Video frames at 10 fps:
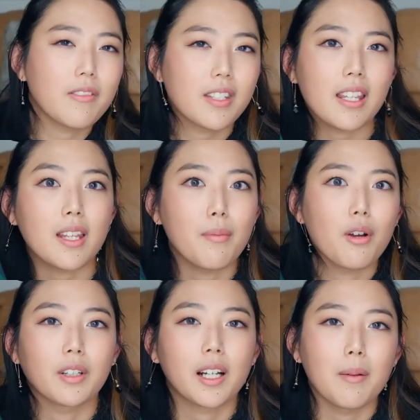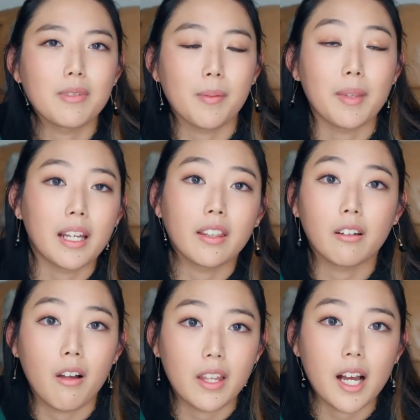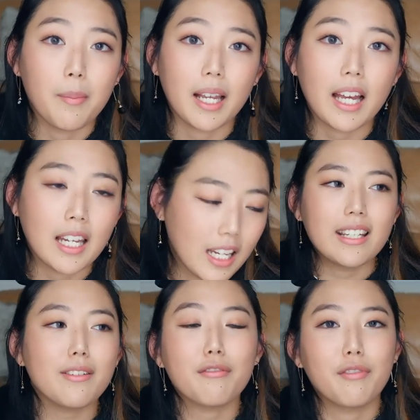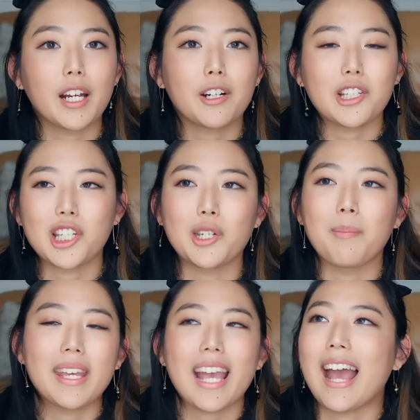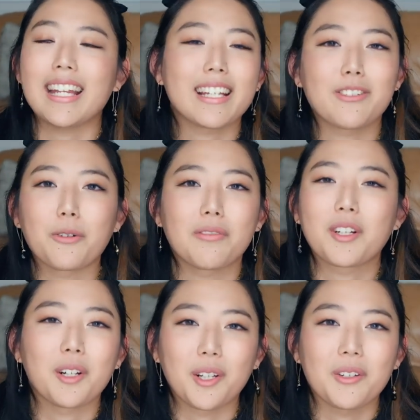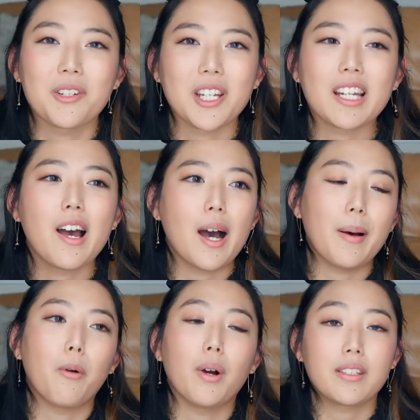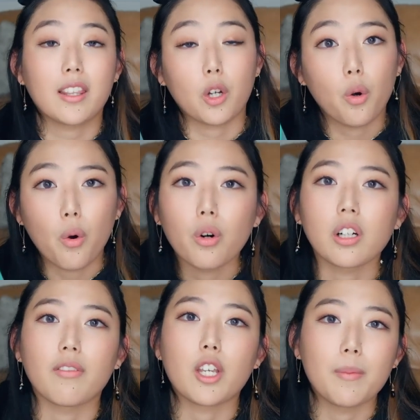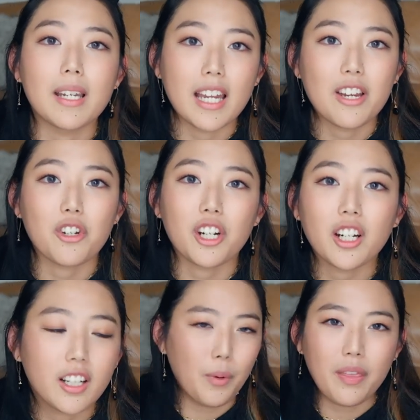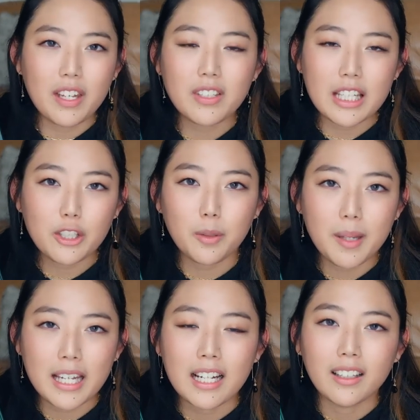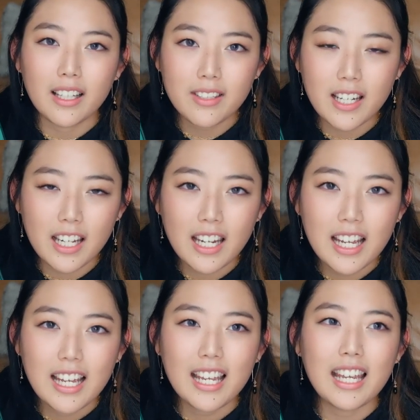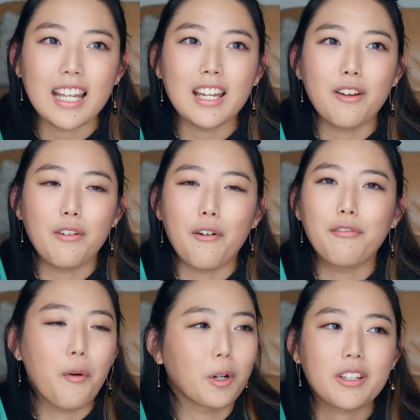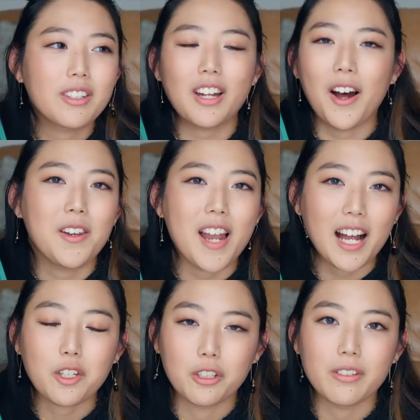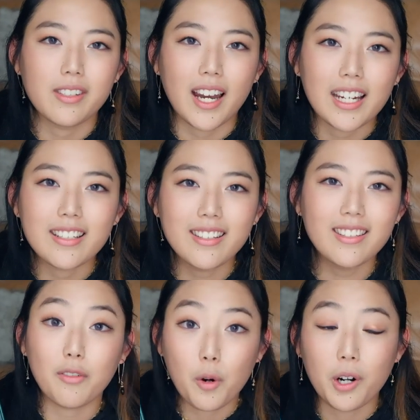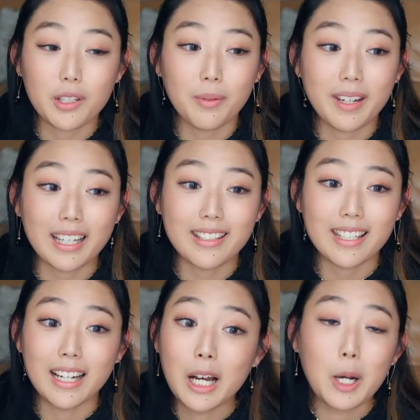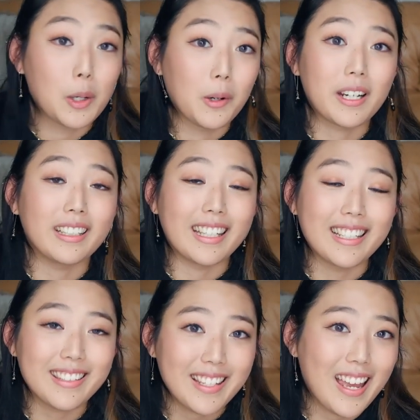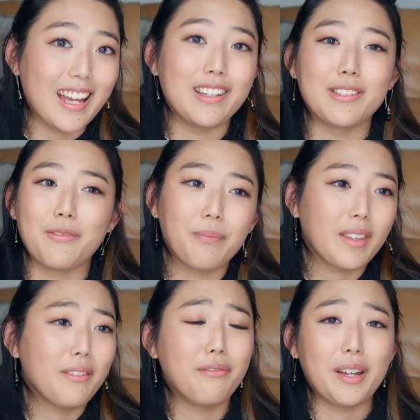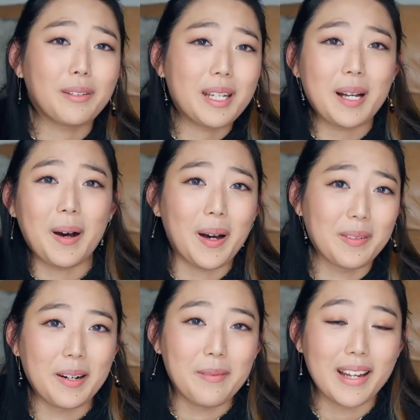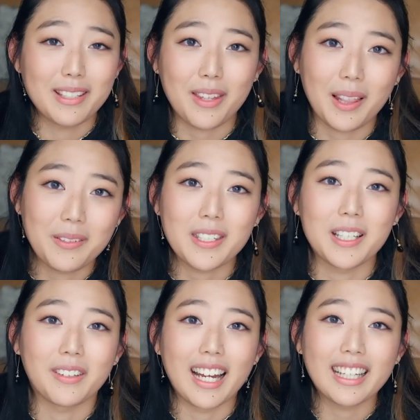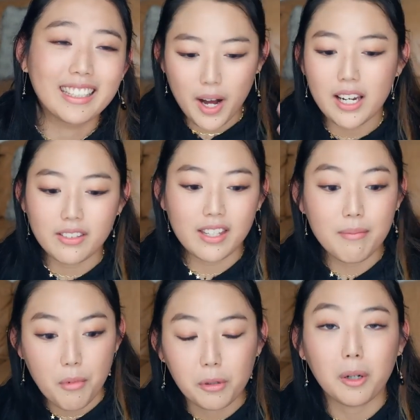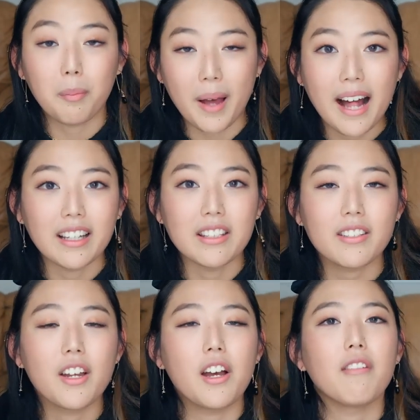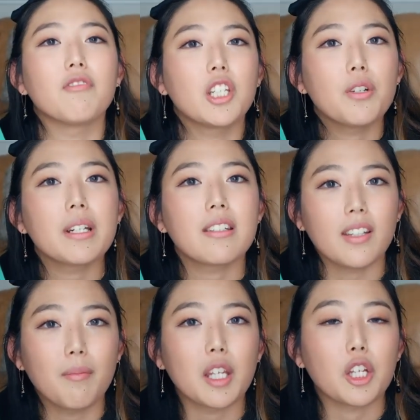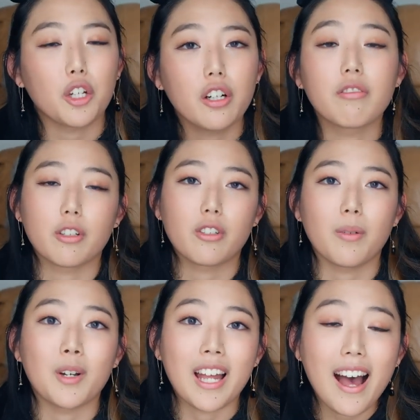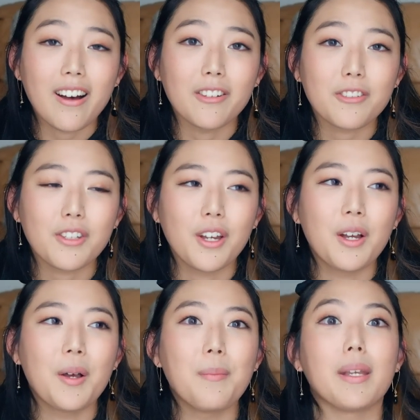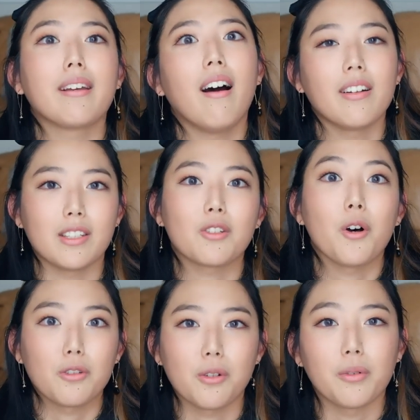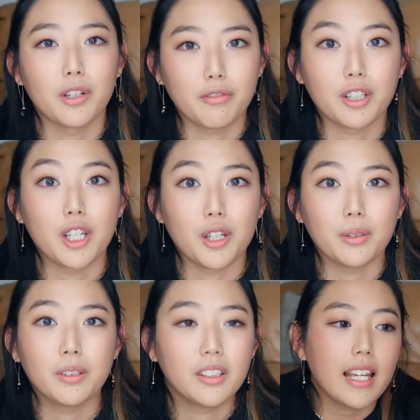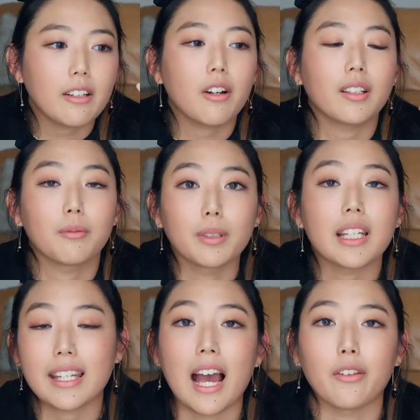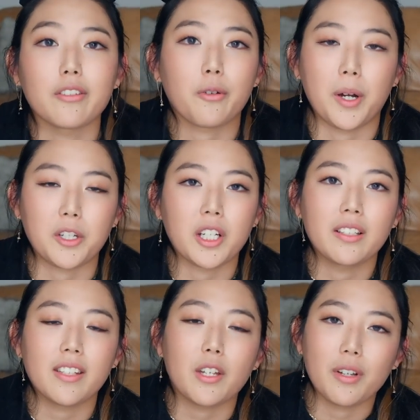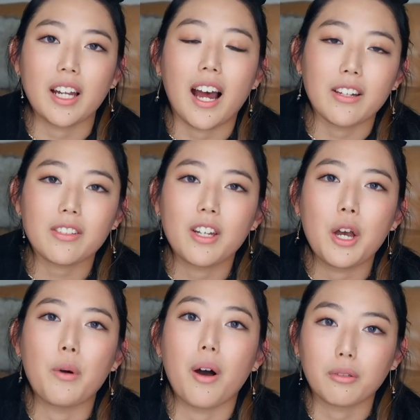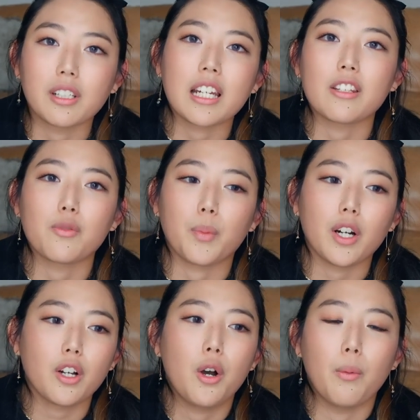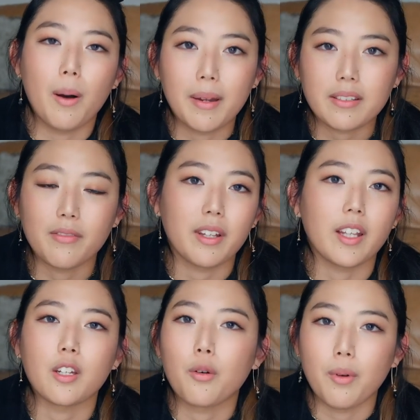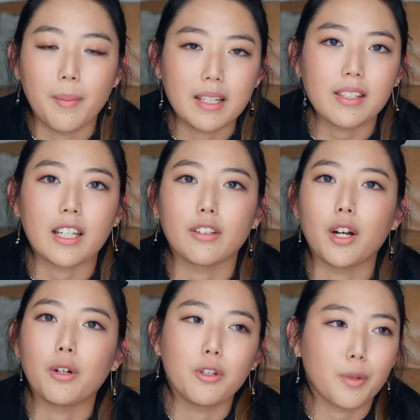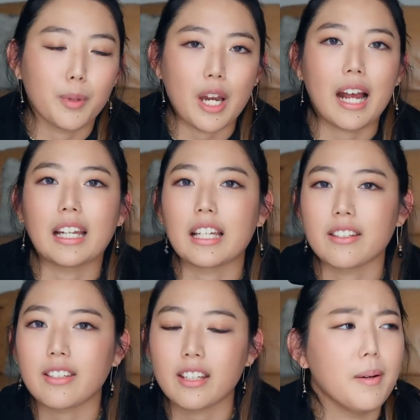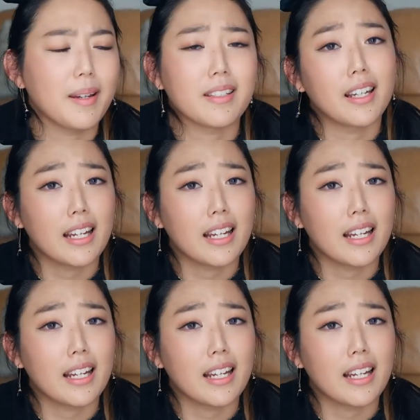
we've seen them overcome something and they're on the up again? Is it fair to make any sort of conclusion about what's at the core of human nature when these things are being elicited in forced, unnatural settings? And of course, when it gets to Coriolanus and his very odd romance with Lucy Gray, what is the moral balance of doing something good for someone else because it's also good for you? There are really countless questions that you could ask while reading this book. What makes a villain? What makes a hero? Who's a protagonist? What makes an